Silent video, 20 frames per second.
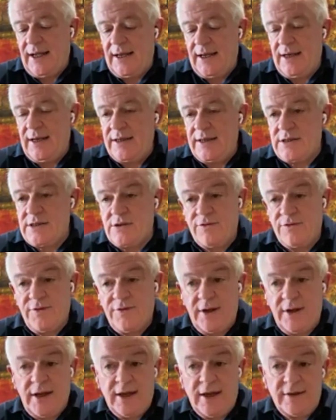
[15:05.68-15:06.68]
And let's
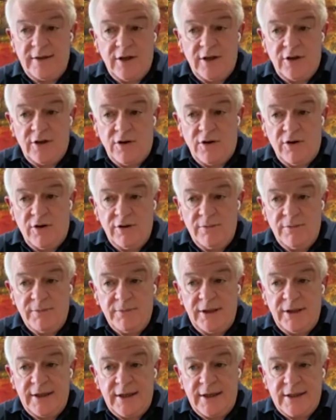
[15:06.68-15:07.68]
not forget the
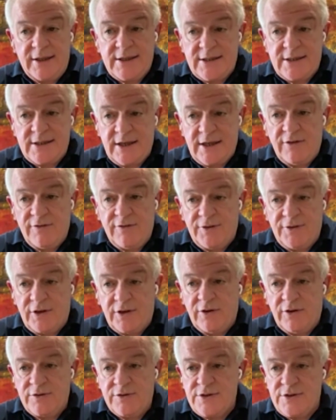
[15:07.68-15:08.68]
economy in itself,
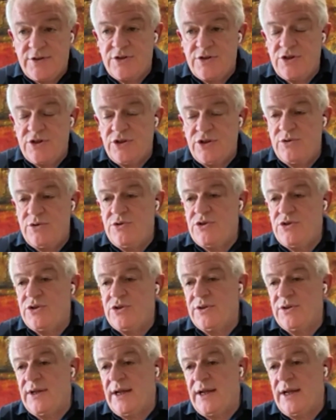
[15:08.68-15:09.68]
the
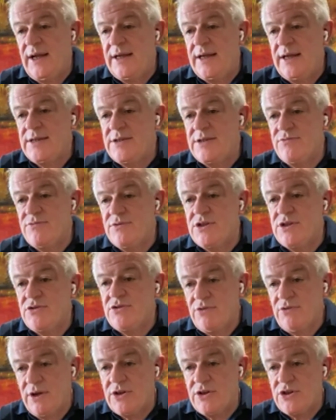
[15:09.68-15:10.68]
constitution has
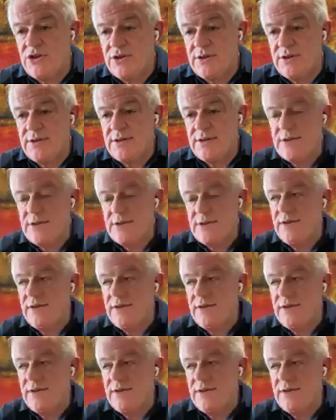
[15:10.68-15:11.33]
restrictions.